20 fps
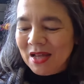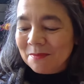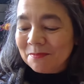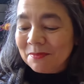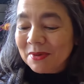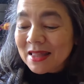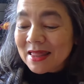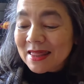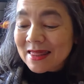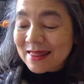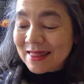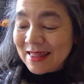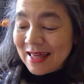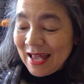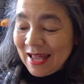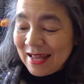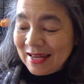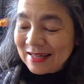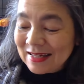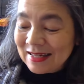But
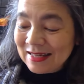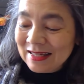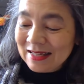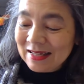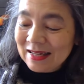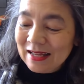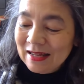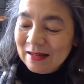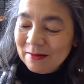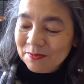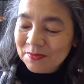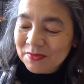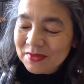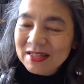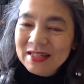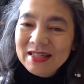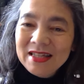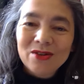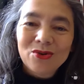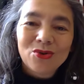then
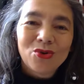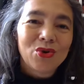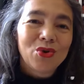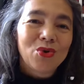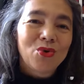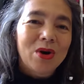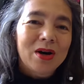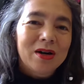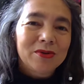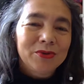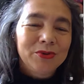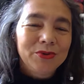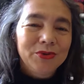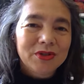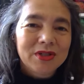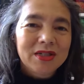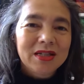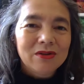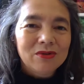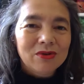Nicolor,
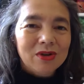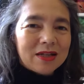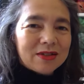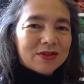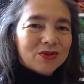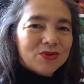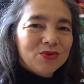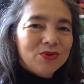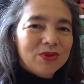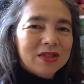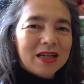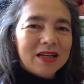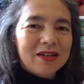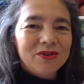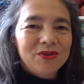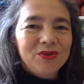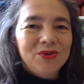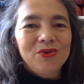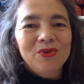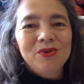who's Nicola
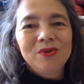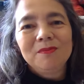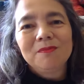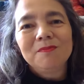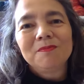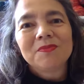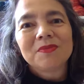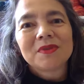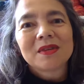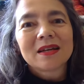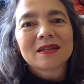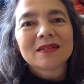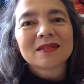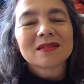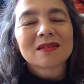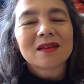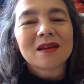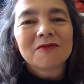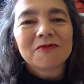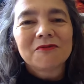Susan, who
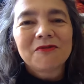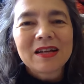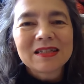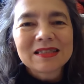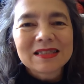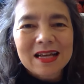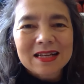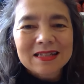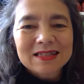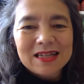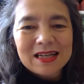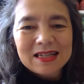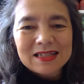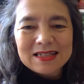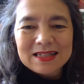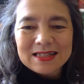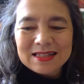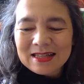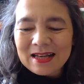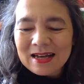does fantastic
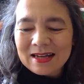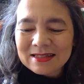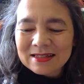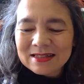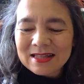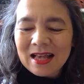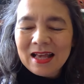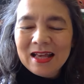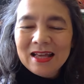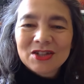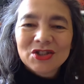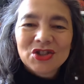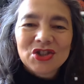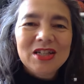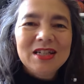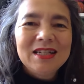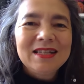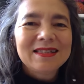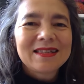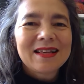designs,
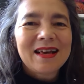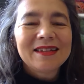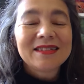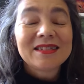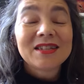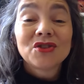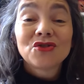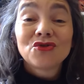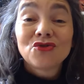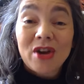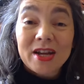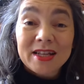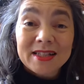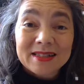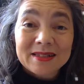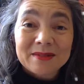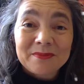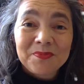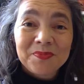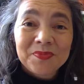she designed a
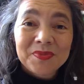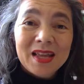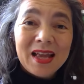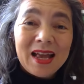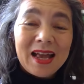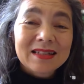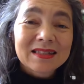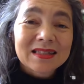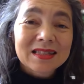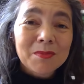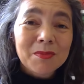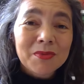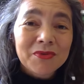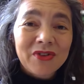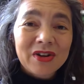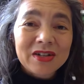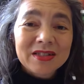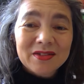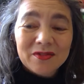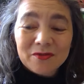dress. And some
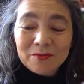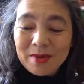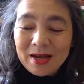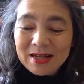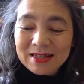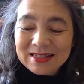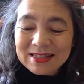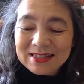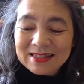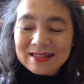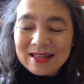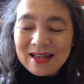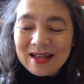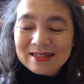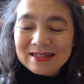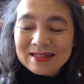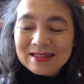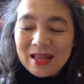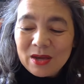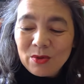friends of mine
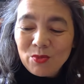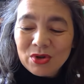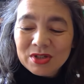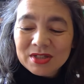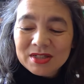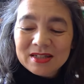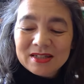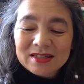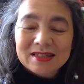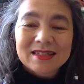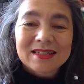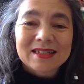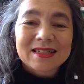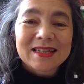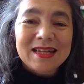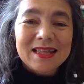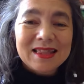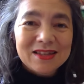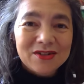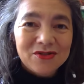decided they wanted to
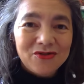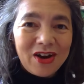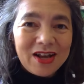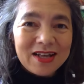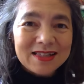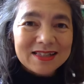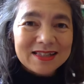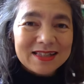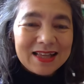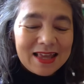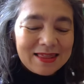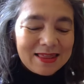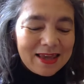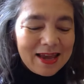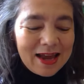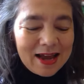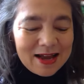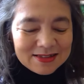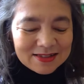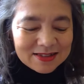knit the dress, and
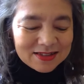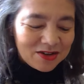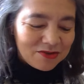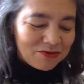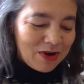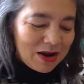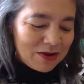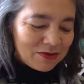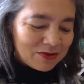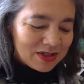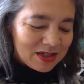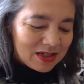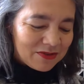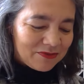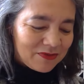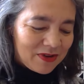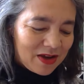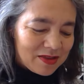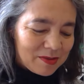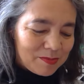they asked around
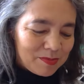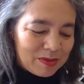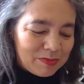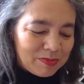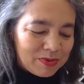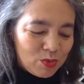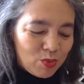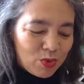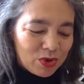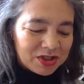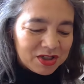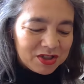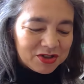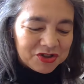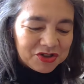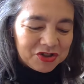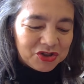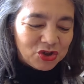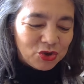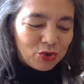if other people wanted
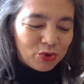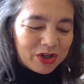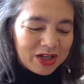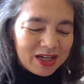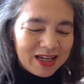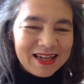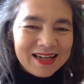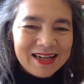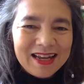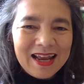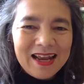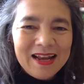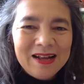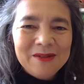to join in.